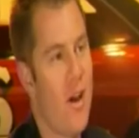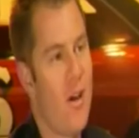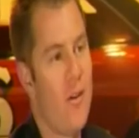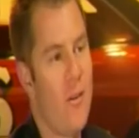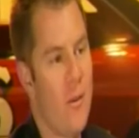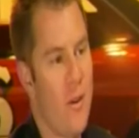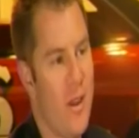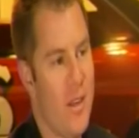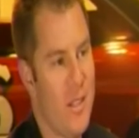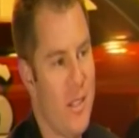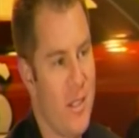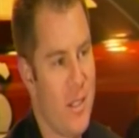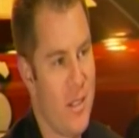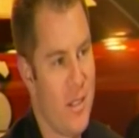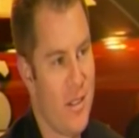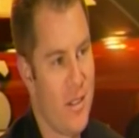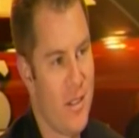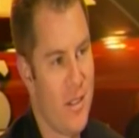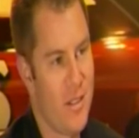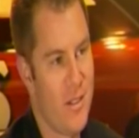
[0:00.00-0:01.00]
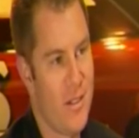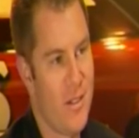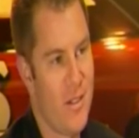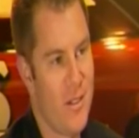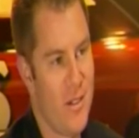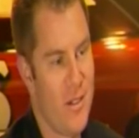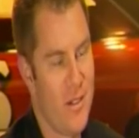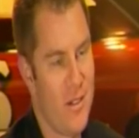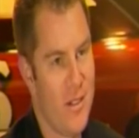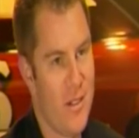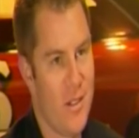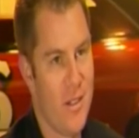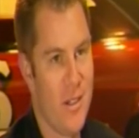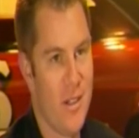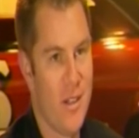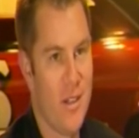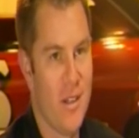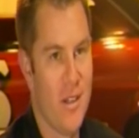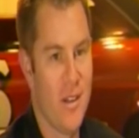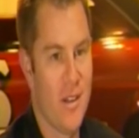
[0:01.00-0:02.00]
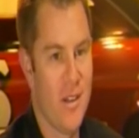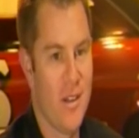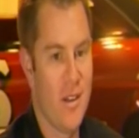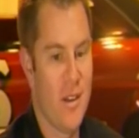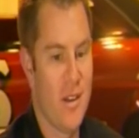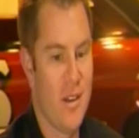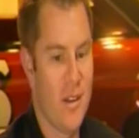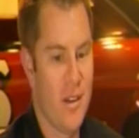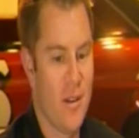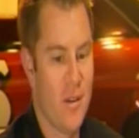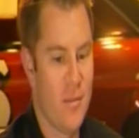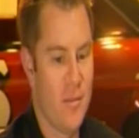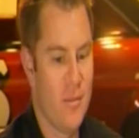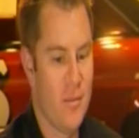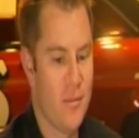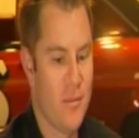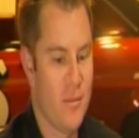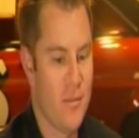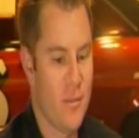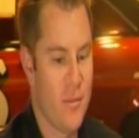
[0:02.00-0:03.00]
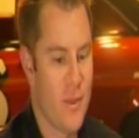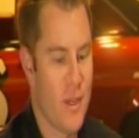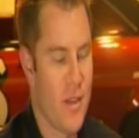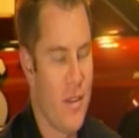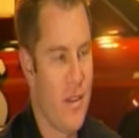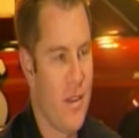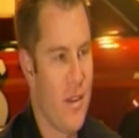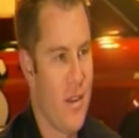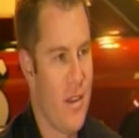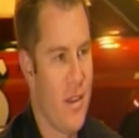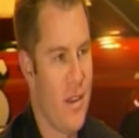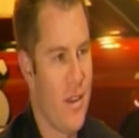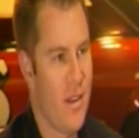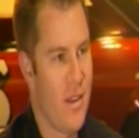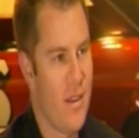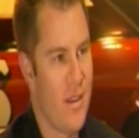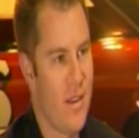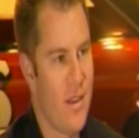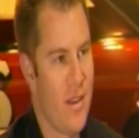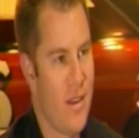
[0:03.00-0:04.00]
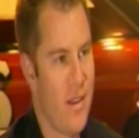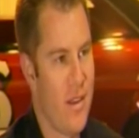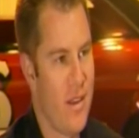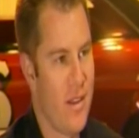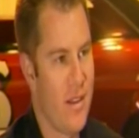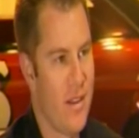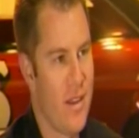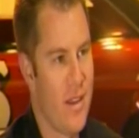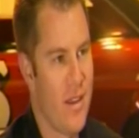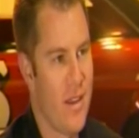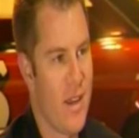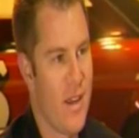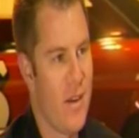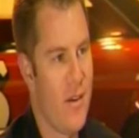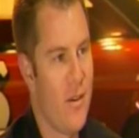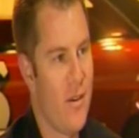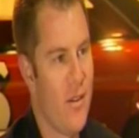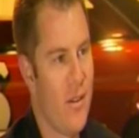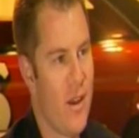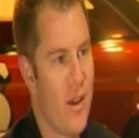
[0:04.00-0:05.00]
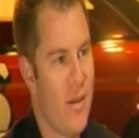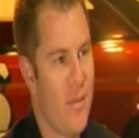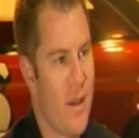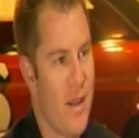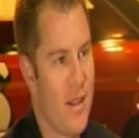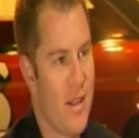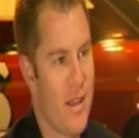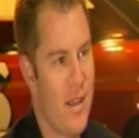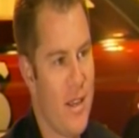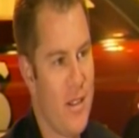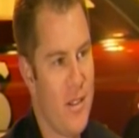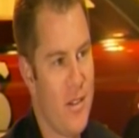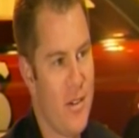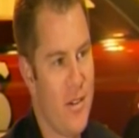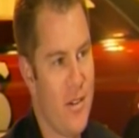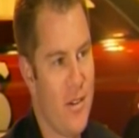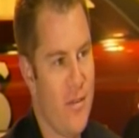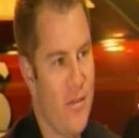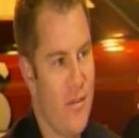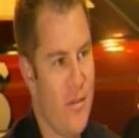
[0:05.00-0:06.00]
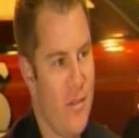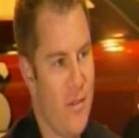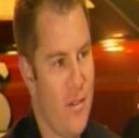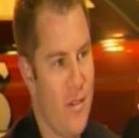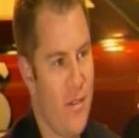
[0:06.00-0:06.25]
of auto racing, so I'd like to think I know a lot about the history of